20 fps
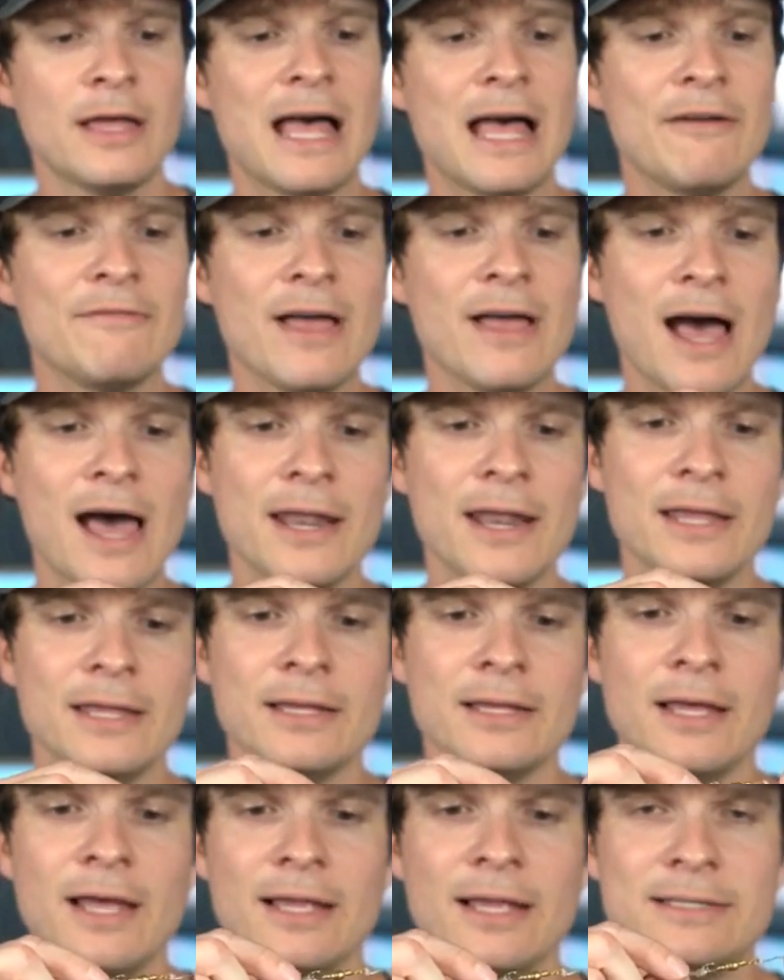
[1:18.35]
I've got
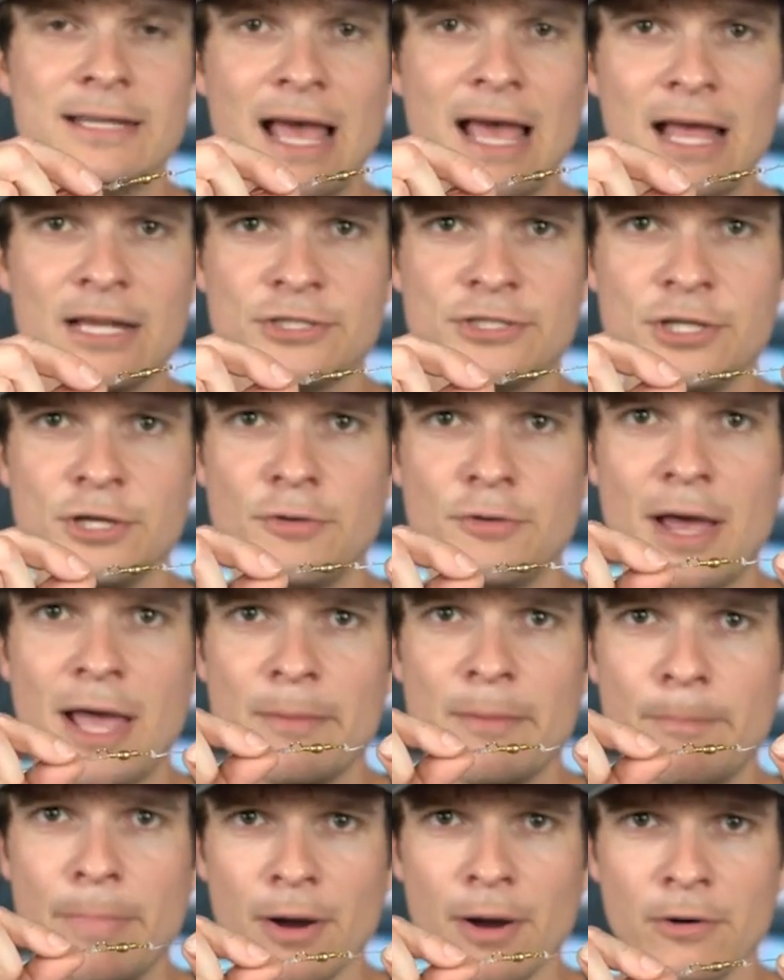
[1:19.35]
it attached to
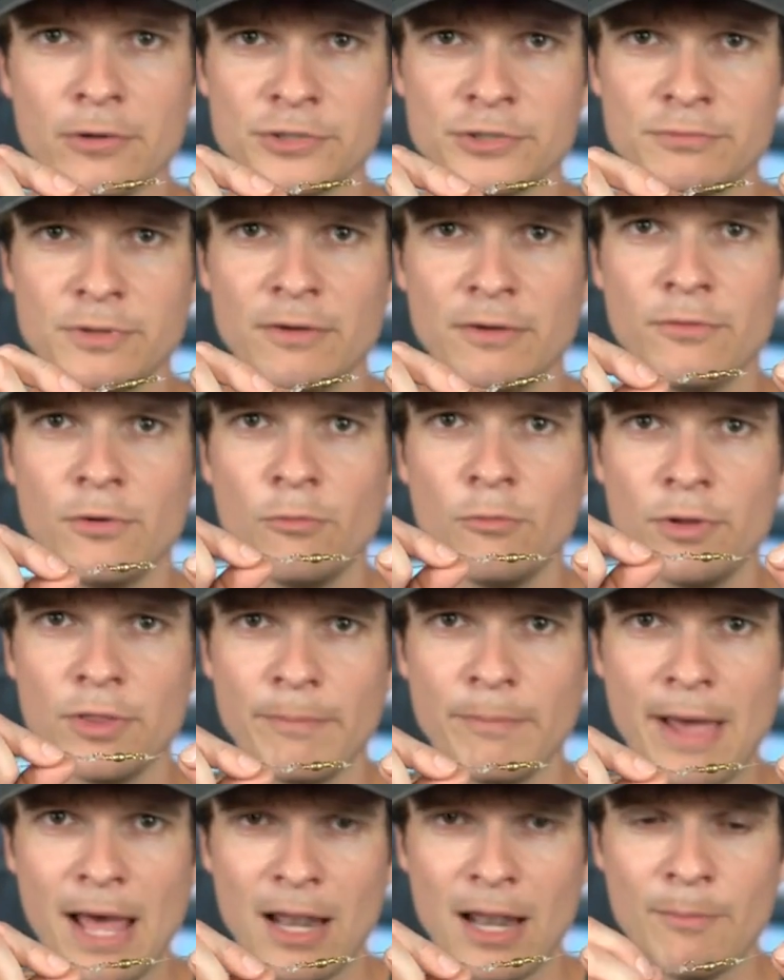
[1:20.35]
a barrel swivel with
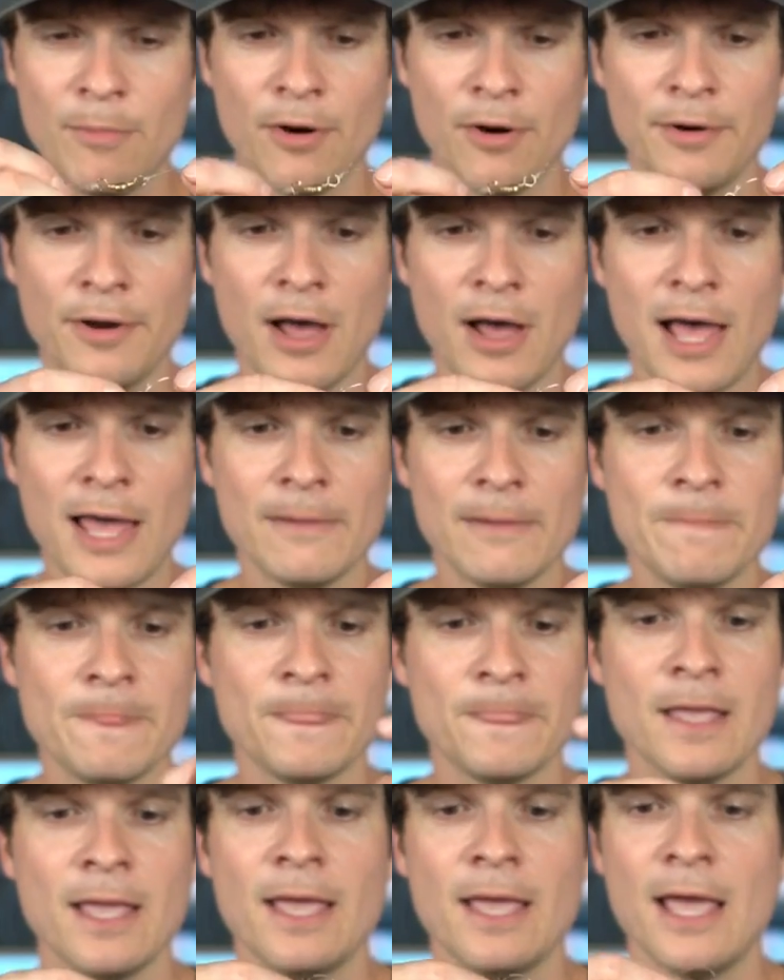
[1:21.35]
a Palomar knot.